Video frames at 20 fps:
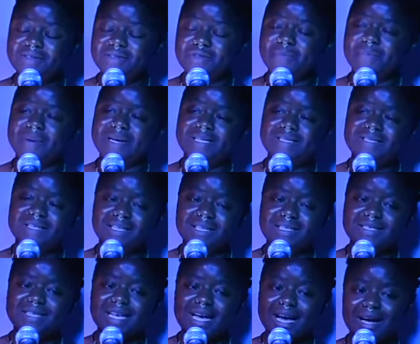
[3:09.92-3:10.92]
to
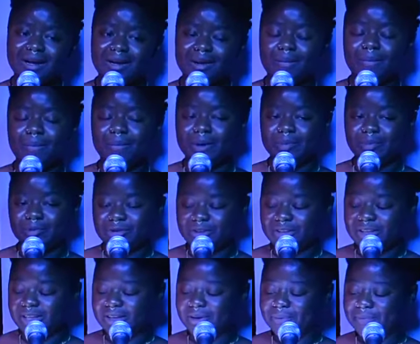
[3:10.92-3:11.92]
mentally scan my
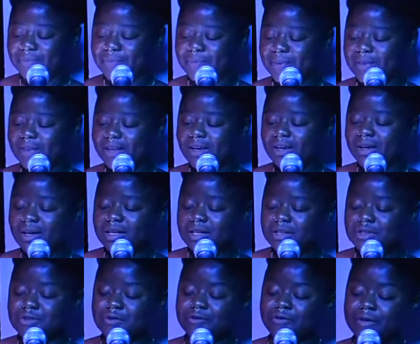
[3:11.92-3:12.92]
body,
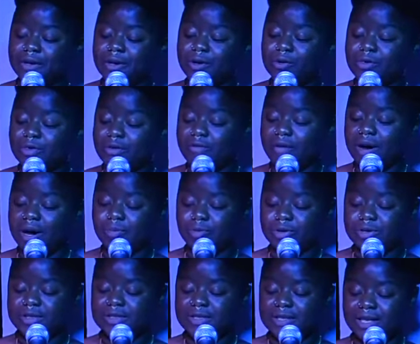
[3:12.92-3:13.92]
to feel the
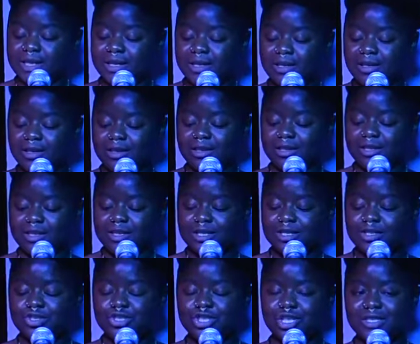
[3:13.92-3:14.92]
vibrancy,
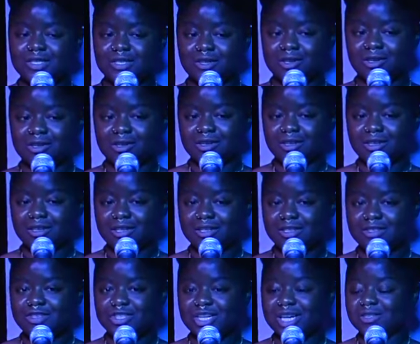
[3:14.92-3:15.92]
chitter,
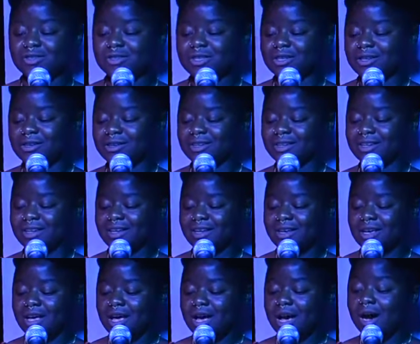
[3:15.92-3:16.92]
chatter,
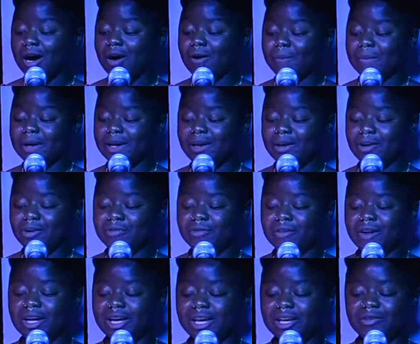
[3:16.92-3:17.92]
humming
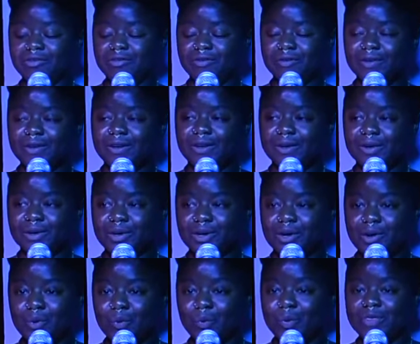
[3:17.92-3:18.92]
of life
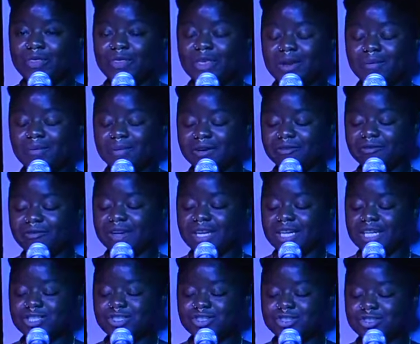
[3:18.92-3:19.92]
within my
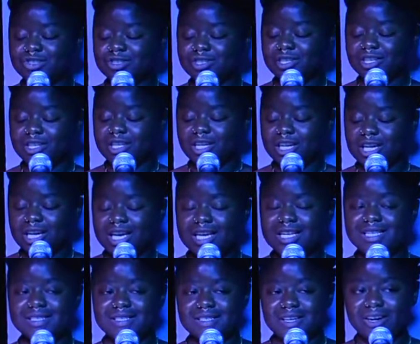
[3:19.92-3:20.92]
flesh,
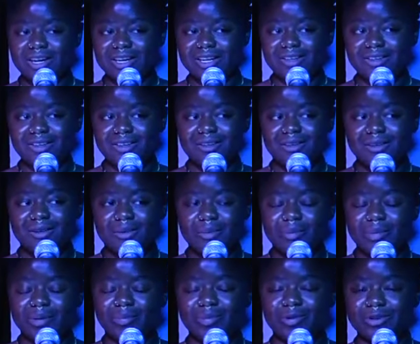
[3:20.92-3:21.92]
inside
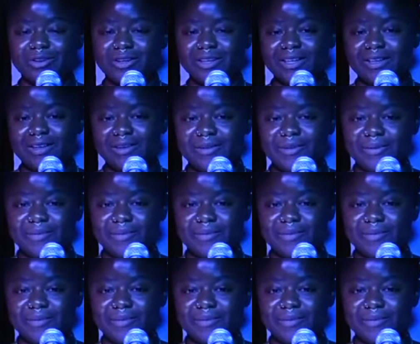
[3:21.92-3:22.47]
my body.